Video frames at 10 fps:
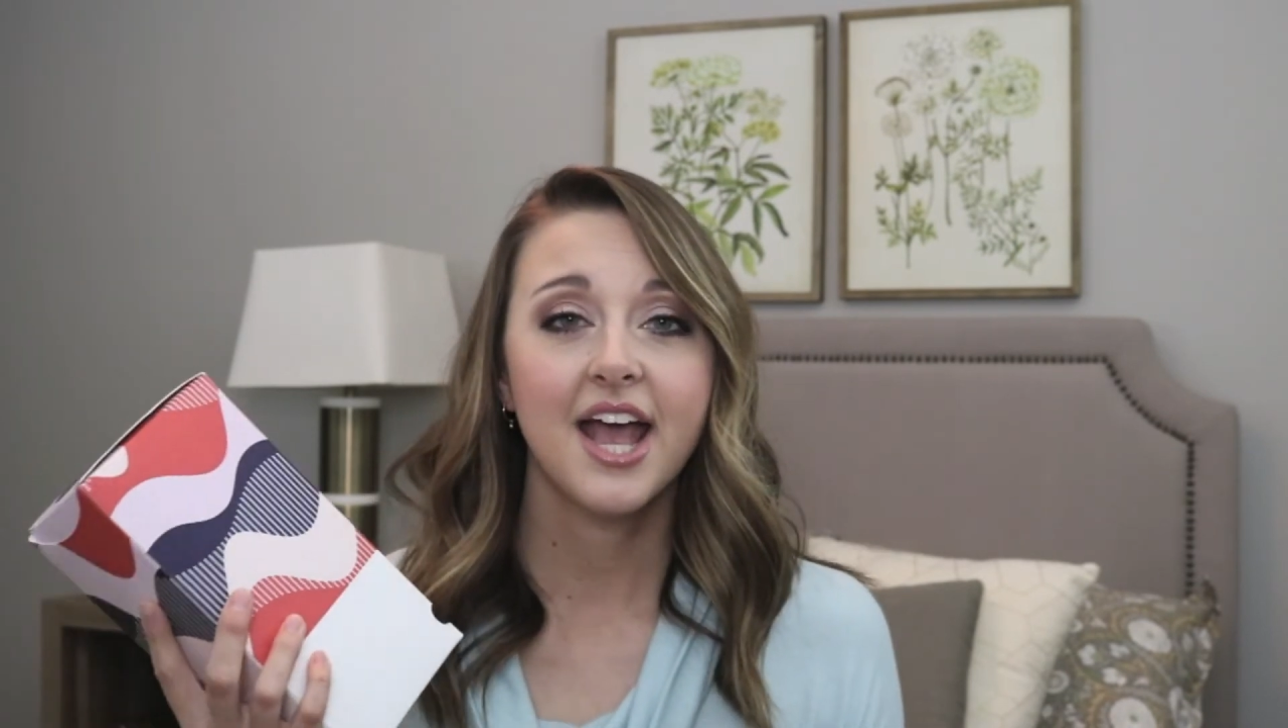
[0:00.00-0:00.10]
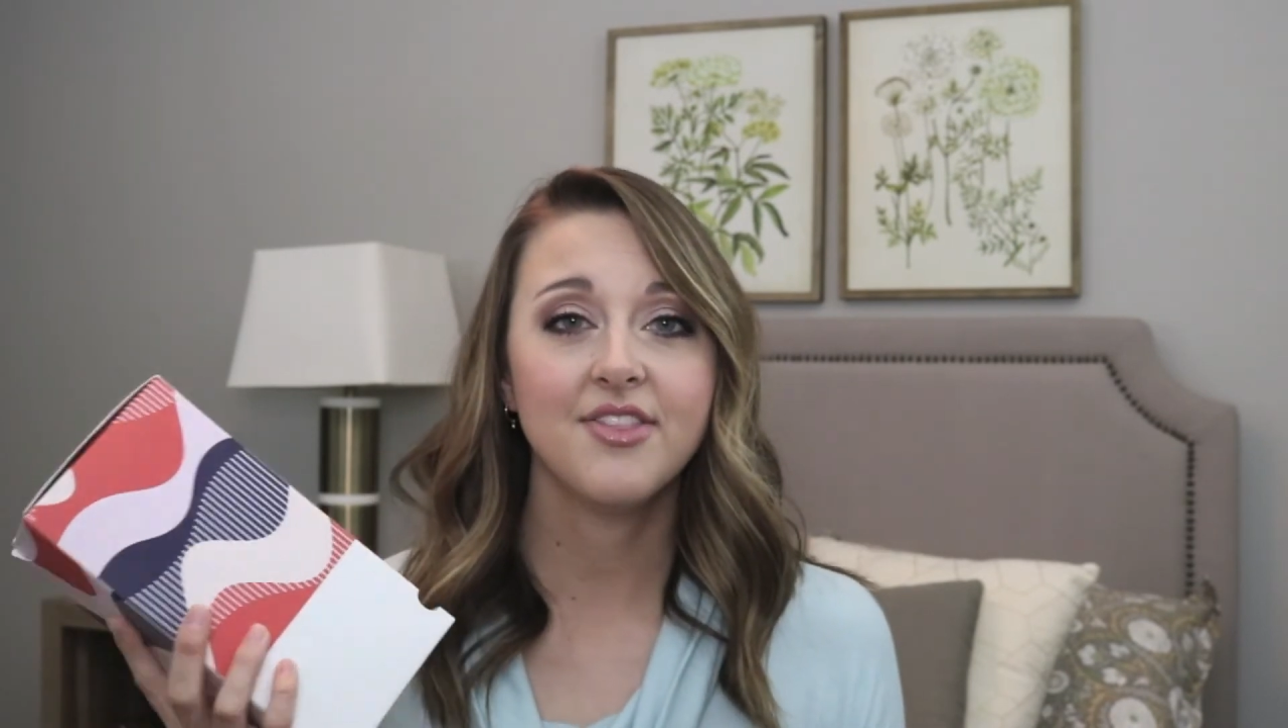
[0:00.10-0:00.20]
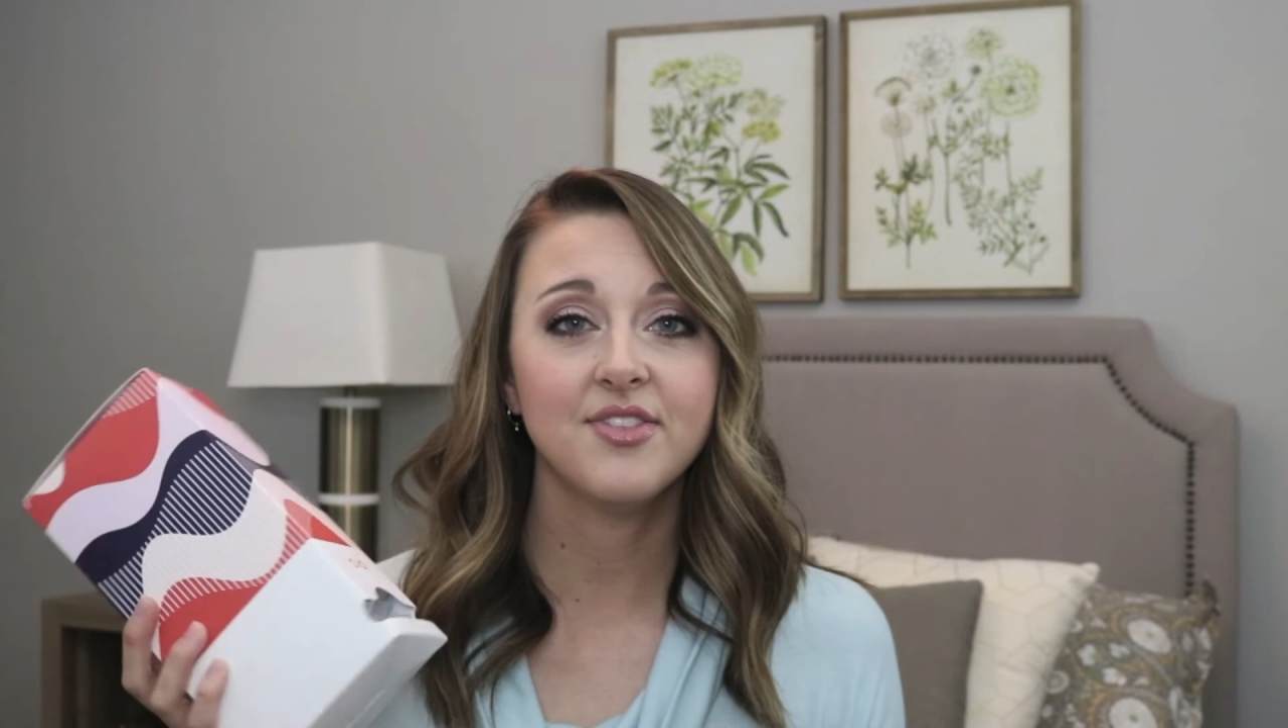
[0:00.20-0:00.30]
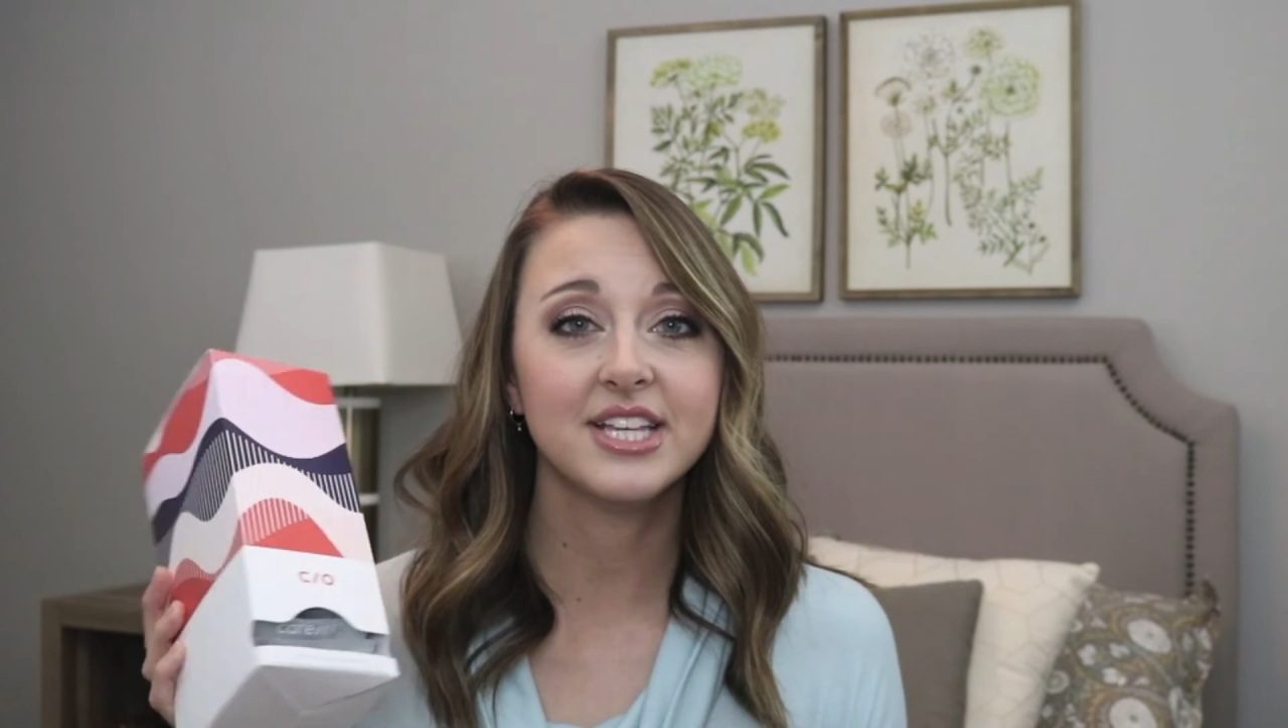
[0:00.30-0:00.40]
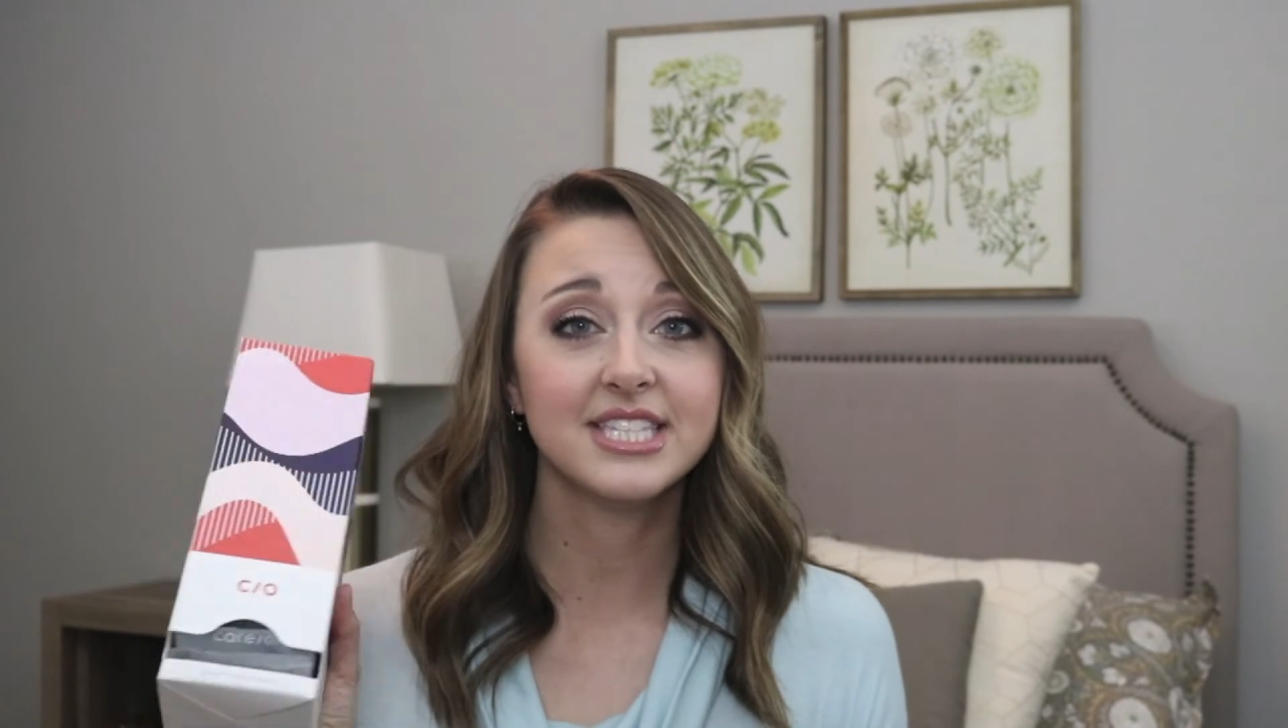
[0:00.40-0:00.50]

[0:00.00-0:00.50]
and then they